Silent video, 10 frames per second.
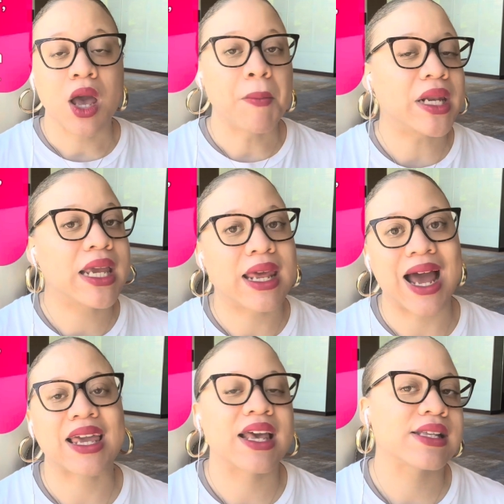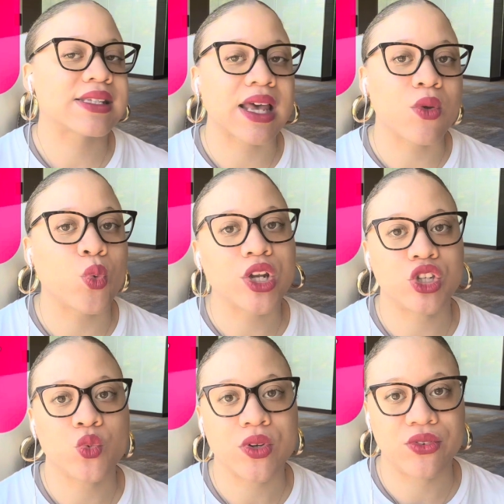But again, I can't say what
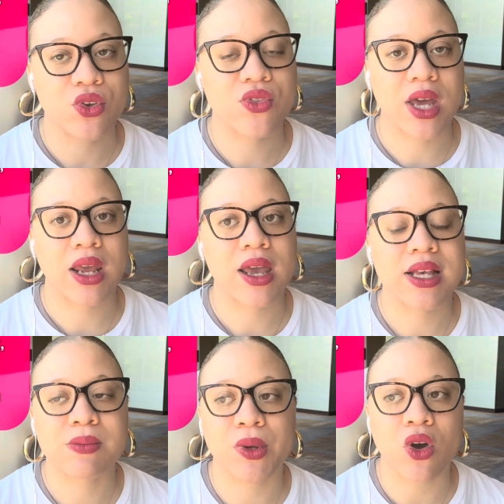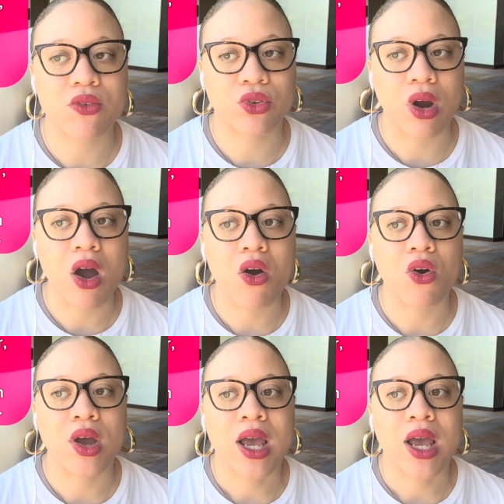you would view that as, but overall,